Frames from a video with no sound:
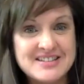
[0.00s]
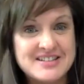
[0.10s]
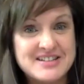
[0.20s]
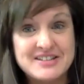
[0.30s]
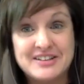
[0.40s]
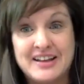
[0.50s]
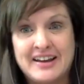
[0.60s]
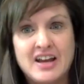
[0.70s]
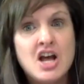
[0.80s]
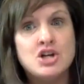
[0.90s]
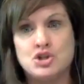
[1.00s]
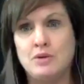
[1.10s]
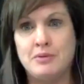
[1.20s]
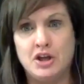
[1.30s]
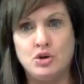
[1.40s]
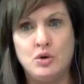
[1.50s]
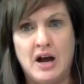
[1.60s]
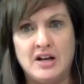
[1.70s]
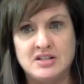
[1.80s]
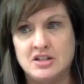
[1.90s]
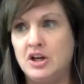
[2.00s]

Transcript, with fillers: This isn't like somebody who has